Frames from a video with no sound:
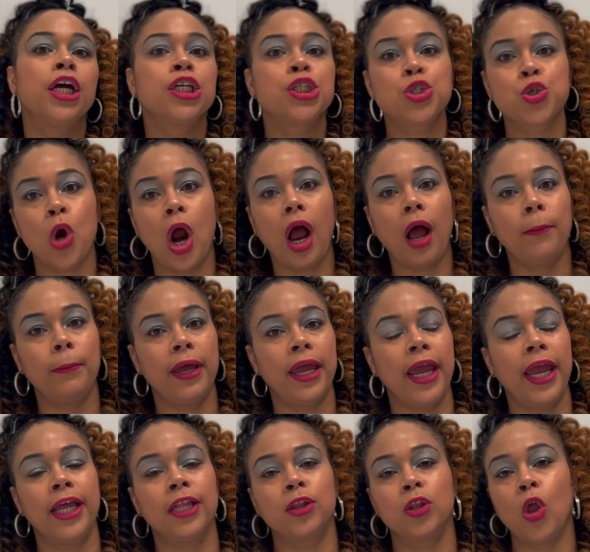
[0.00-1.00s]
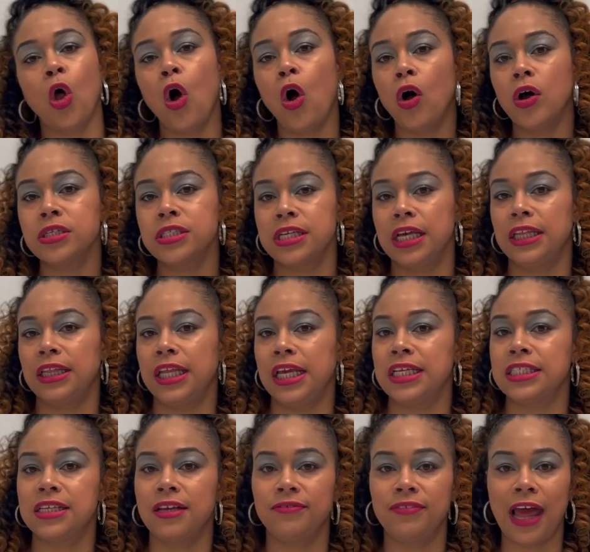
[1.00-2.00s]
trauma and loss and
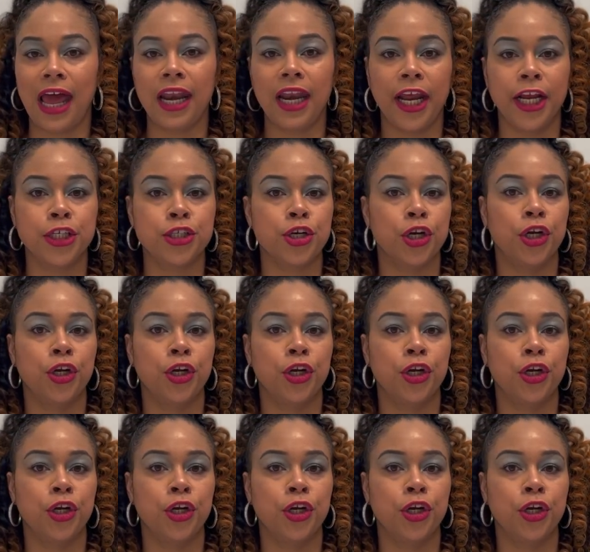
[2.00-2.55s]
things of that nature,